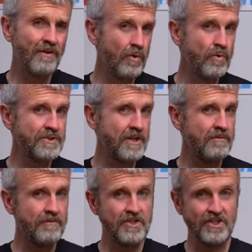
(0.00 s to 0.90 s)
There are also
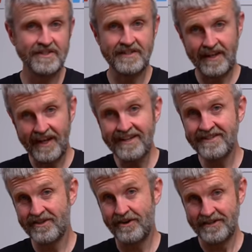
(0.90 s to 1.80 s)
revisions
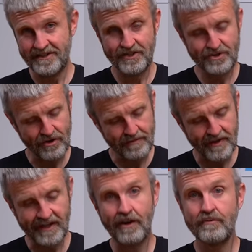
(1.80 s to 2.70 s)
inside to try and
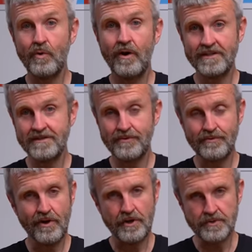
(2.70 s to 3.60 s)
make life quieter for the
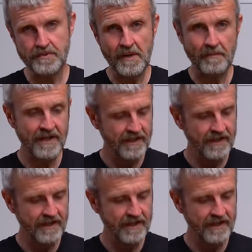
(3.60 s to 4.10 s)
rider as well.